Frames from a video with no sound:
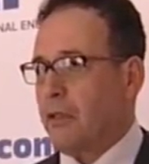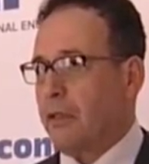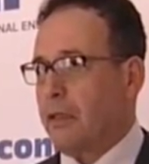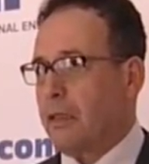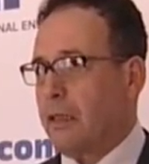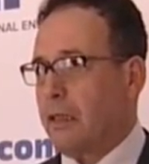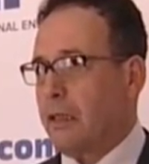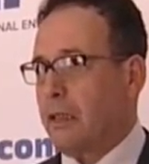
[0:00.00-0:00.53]

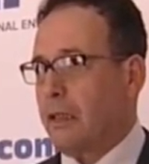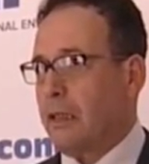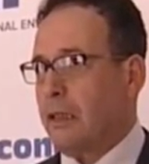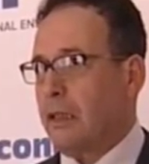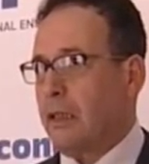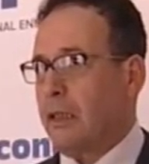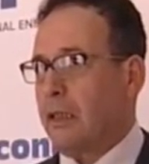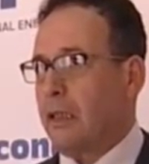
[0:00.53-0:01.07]
So I think
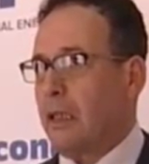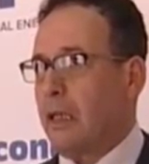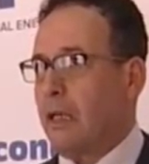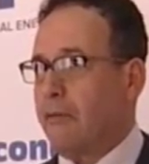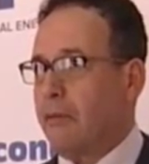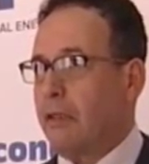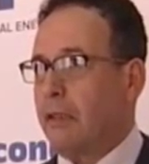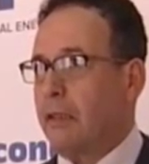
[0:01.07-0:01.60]
the,
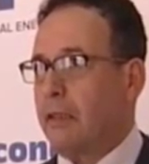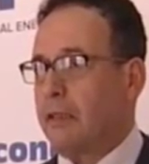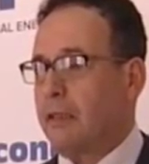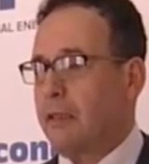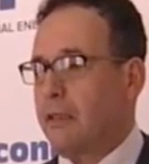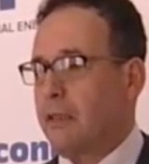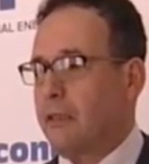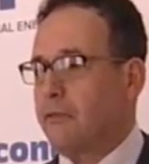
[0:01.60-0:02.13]
having
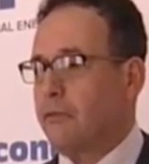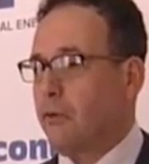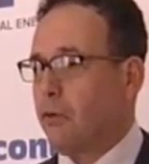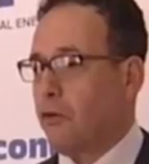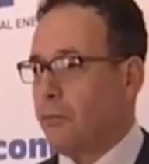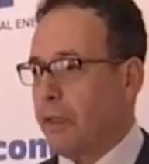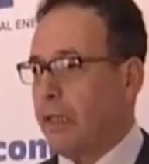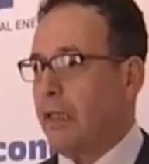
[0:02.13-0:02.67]
this uh,
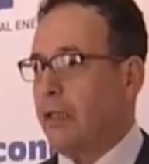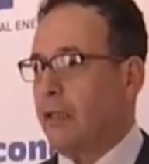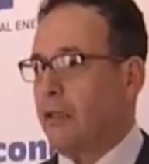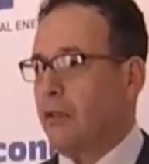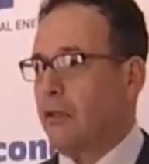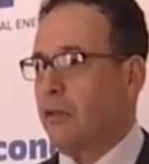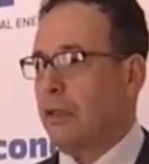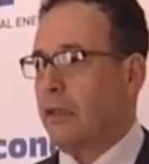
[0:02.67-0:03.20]
forum
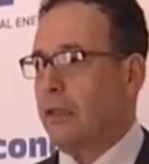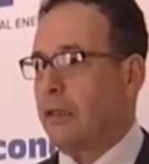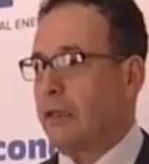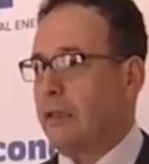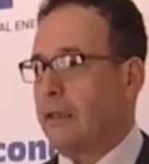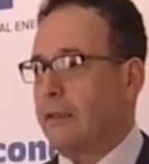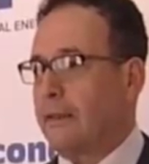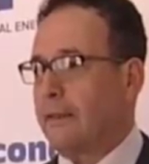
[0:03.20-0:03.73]
here
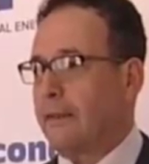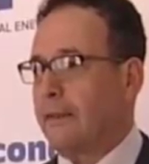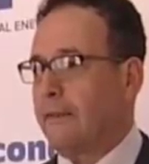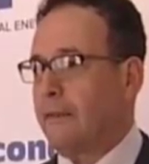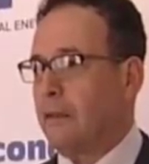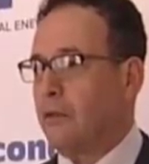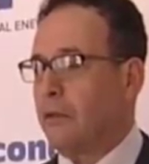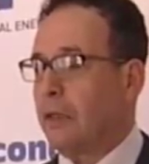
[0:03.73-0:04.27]
and uh,
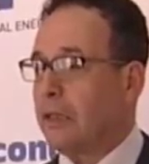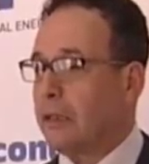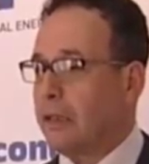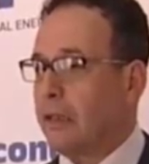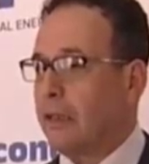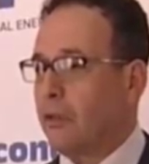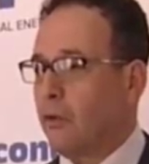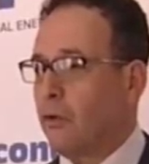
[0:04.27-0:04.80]
you know
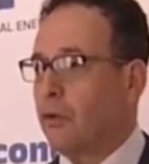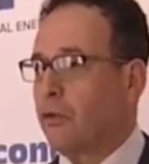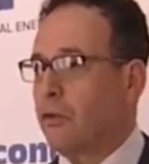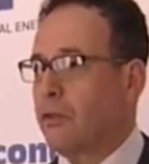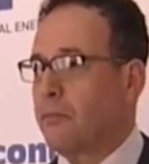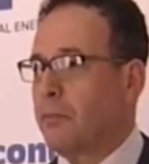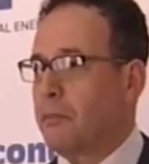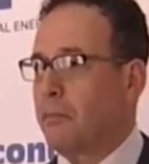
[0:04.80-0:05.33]
gathering all
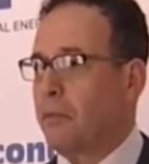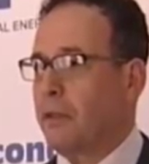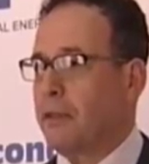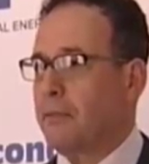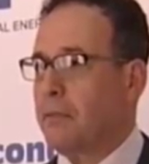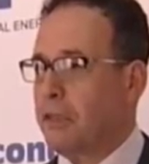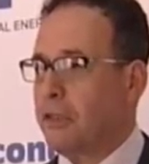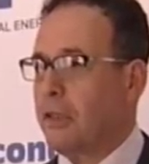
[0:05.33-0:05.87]
those
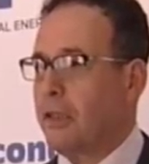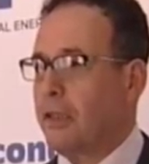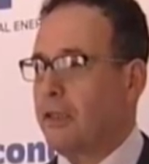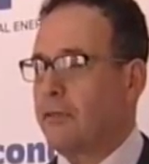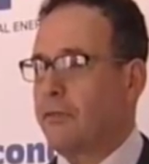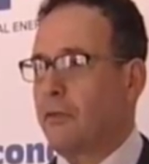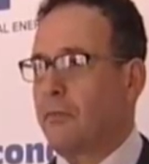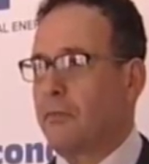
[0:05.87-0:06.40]
people,
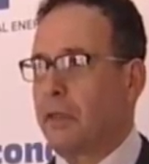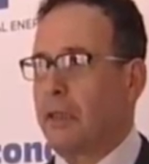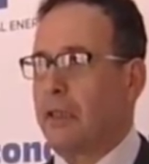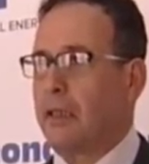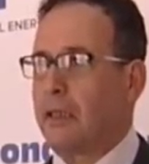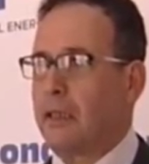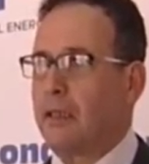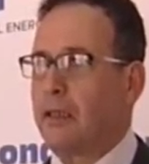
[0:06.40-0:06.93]
specialists from
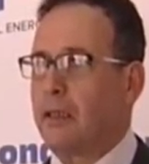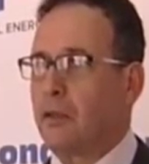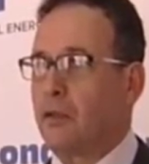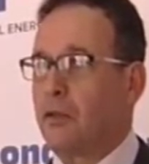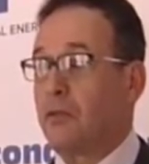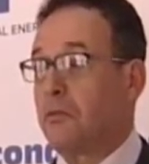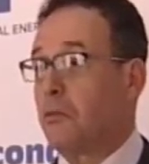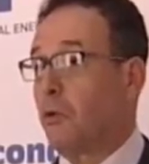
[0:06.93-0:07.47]

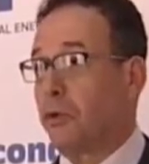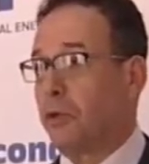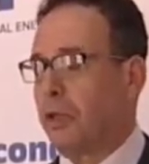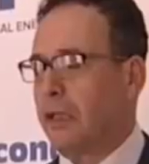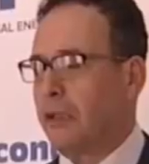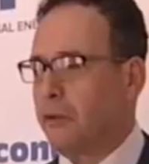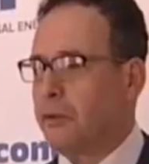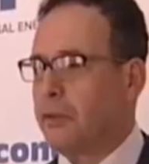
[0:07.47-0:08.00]
the uh,
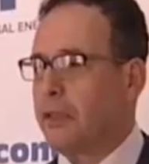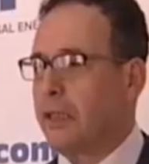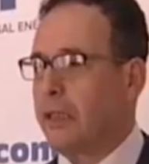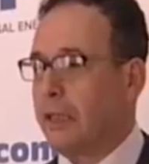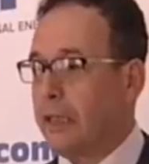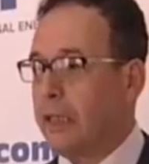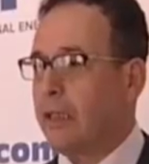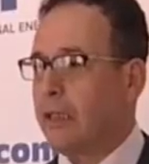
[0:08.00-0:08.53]
oil
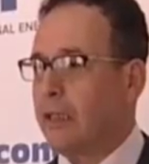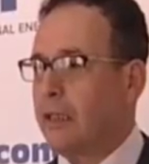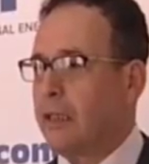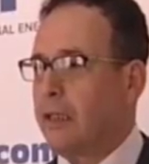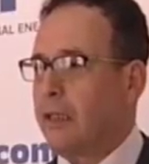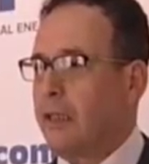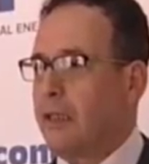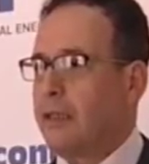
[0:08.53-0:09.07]
industry here,
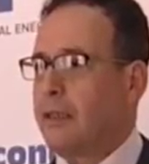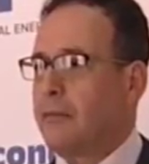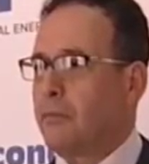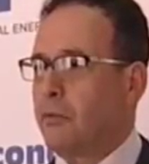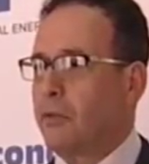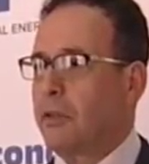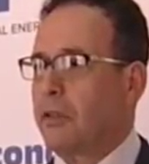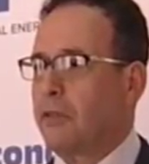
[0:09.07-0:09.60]
is
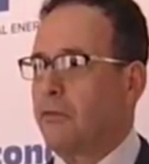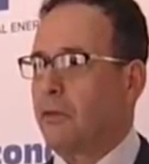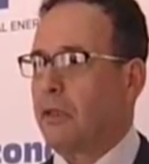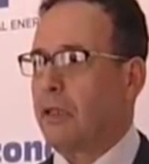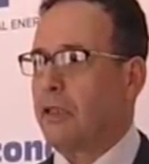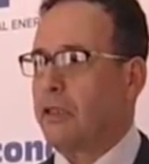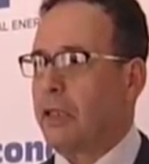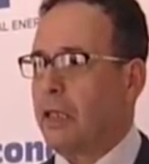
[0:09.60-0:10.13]
important
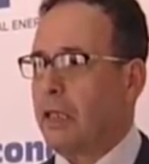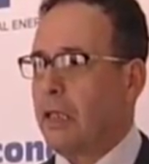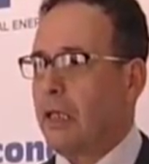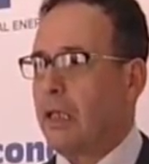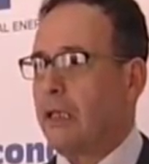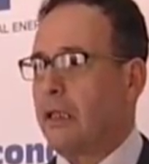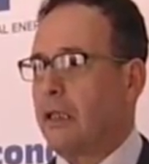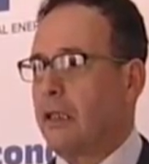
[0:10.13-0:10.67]
for
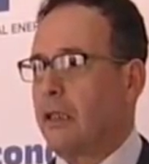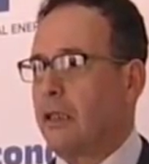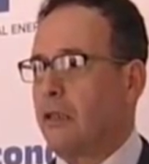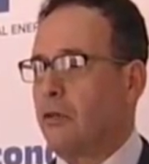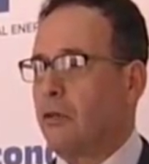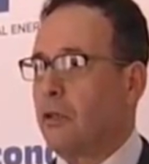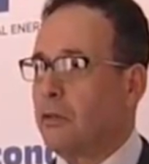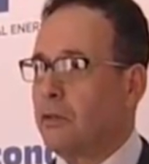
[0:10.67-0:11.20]
Algeria and
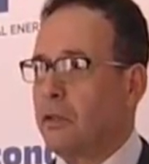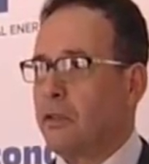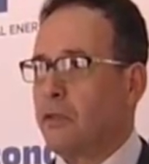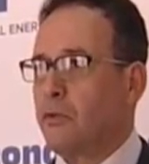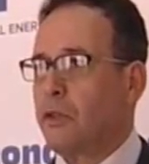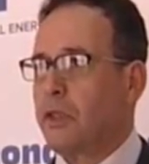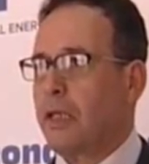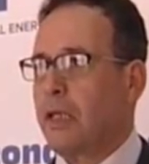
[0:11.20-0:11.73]
uh, allowed
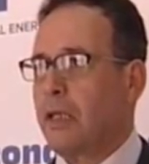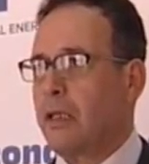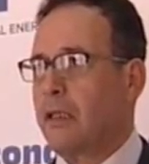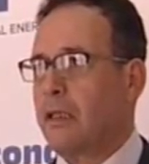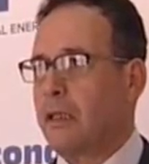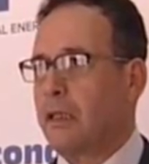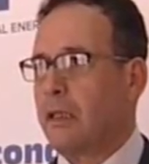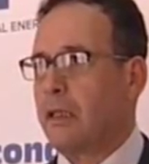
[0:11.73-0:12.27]
us to
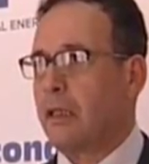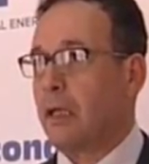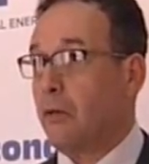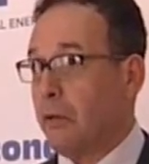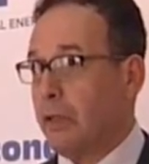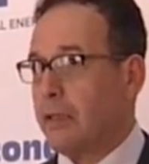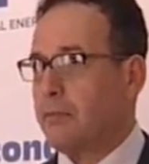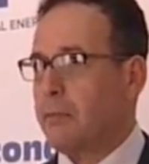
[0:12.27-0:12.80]
share the,
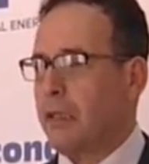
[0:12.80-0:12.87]
our